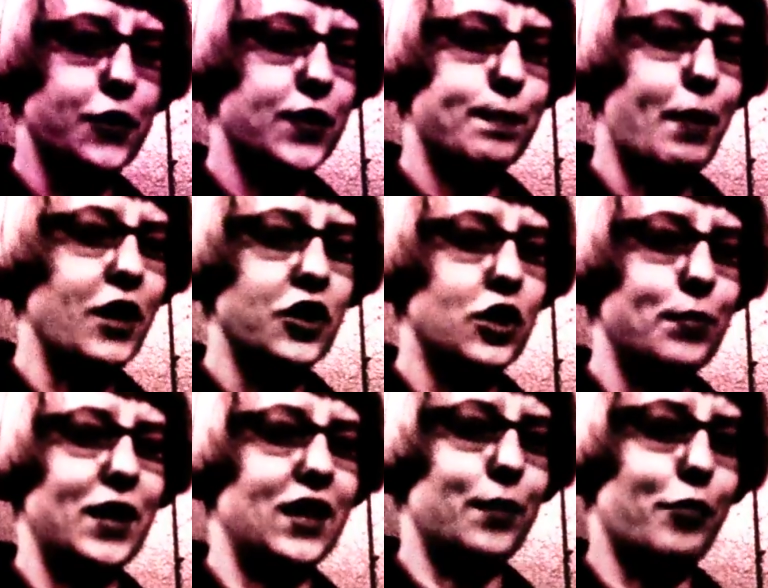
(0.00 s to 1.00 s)
first
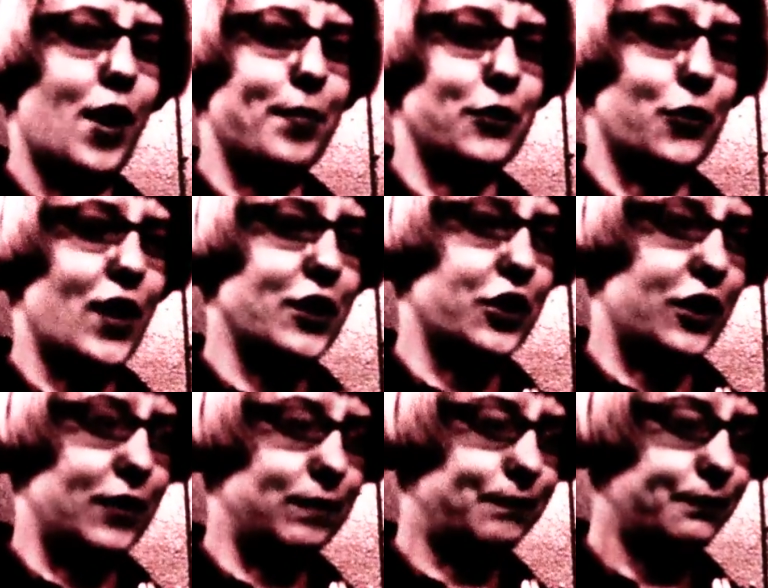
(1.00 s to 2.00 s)
punched me in the proper
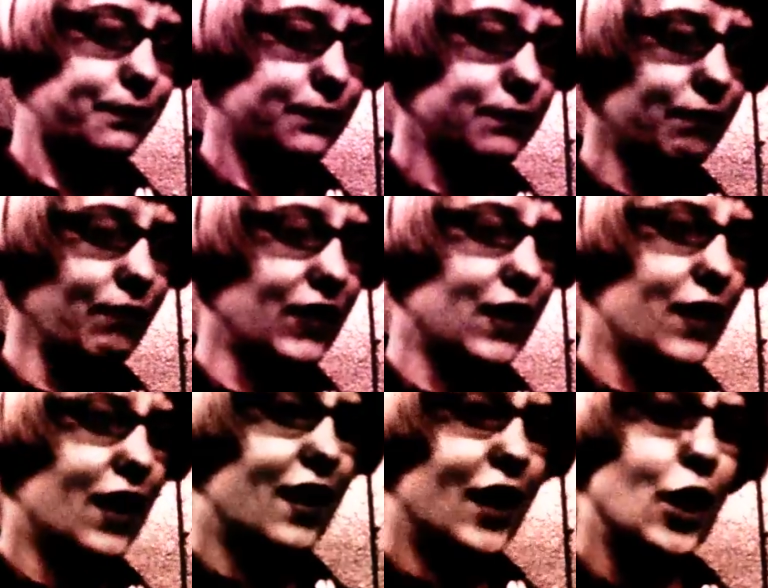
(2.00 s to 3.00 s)
direction.
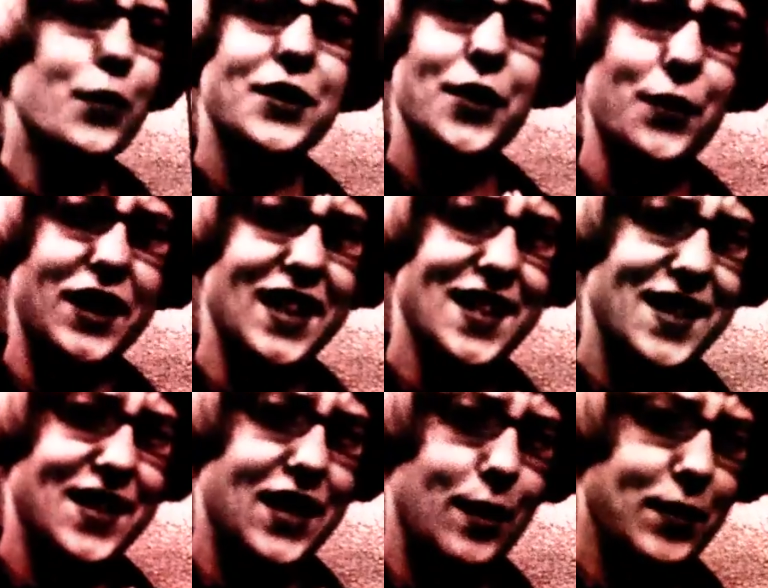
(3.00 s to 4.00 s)
It was so
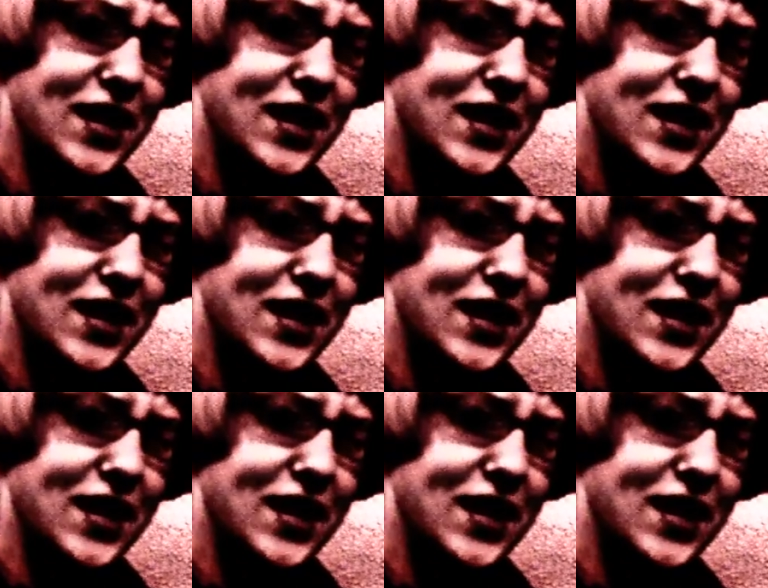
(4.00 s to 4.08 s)
easy to